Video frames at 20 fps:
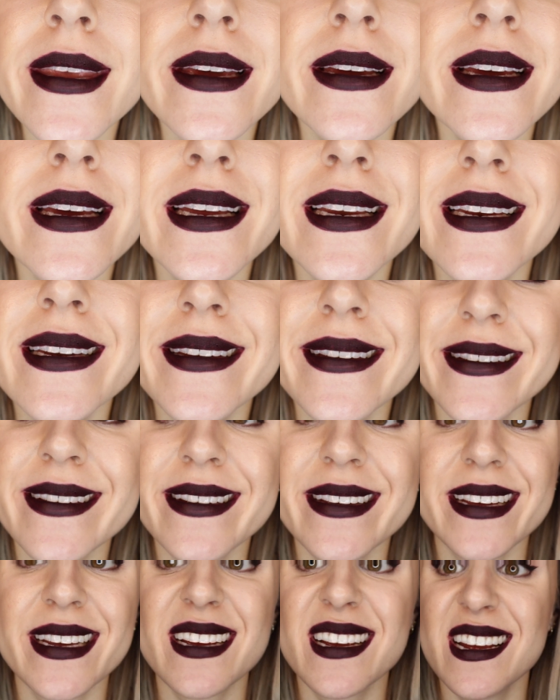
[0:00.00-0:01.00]
and
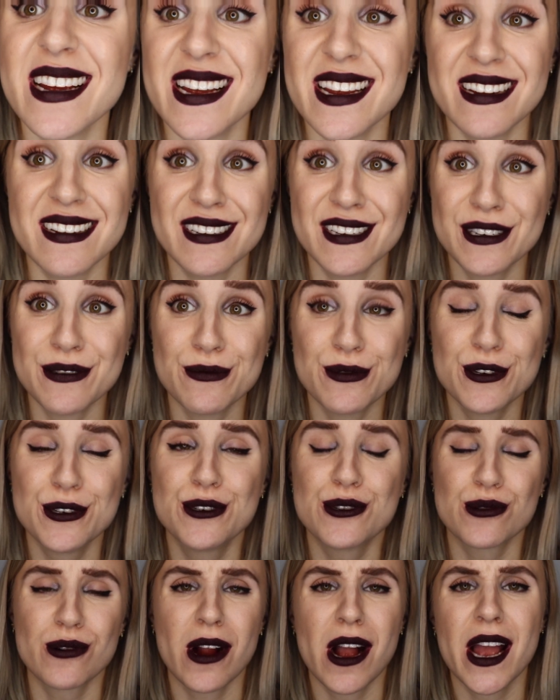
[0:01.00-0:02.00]
it would
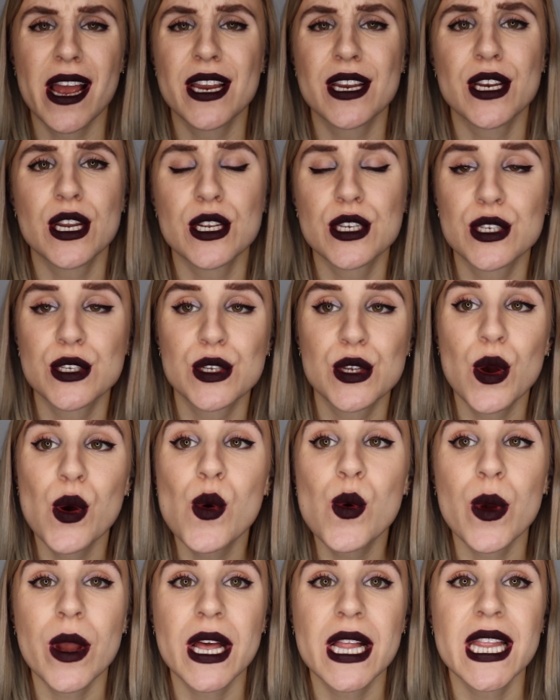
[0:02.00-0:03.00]
dry
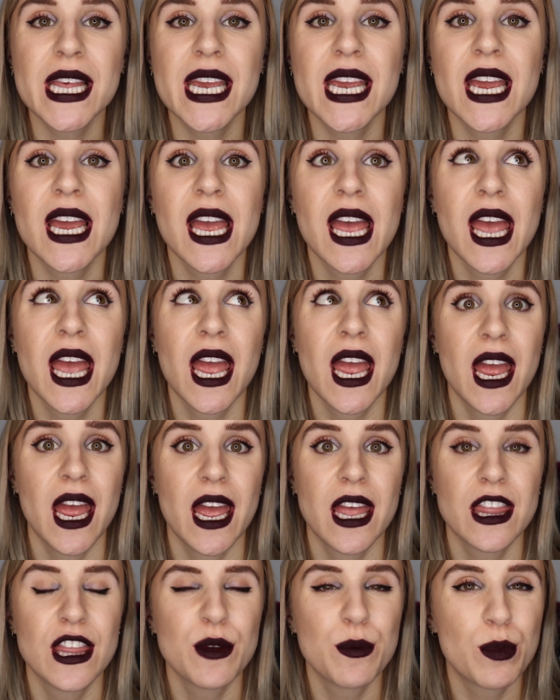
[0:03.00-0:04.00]
so quickly,
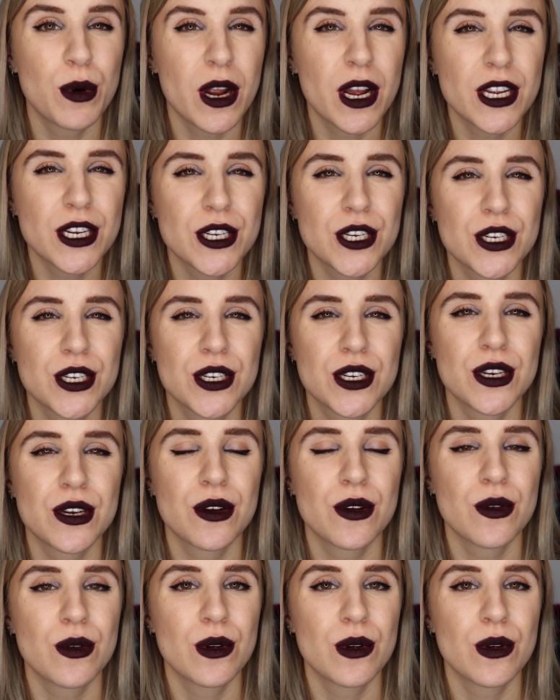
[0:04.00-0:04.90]
and the brush